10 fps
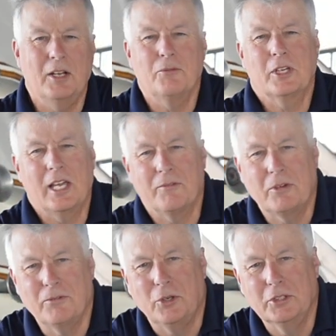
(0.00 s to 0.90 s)
don't forget, if you
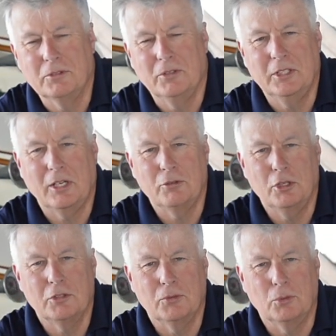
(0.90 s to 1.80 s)
find this video
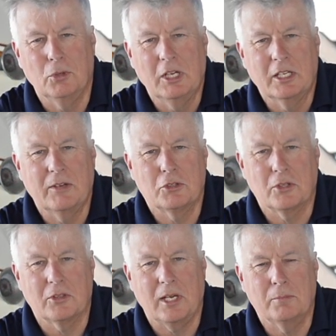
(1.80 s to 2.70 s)
useful, give us a
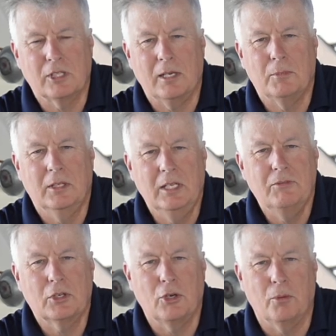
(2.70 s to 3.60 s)
thumbs up, leave
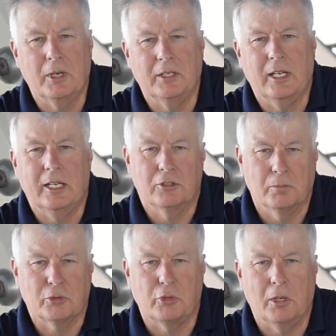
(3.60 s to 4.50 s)
a comment and
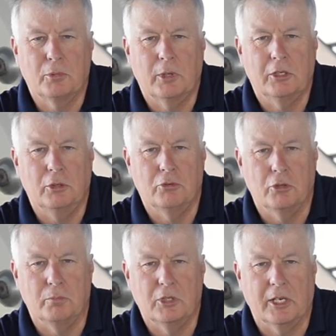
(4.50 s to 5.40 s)
subscribe to our
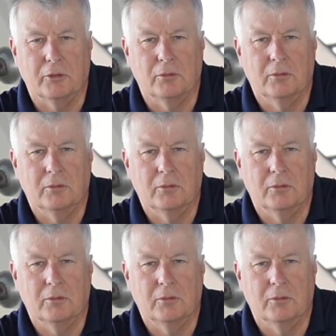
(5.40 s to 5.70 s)
YouTube channel.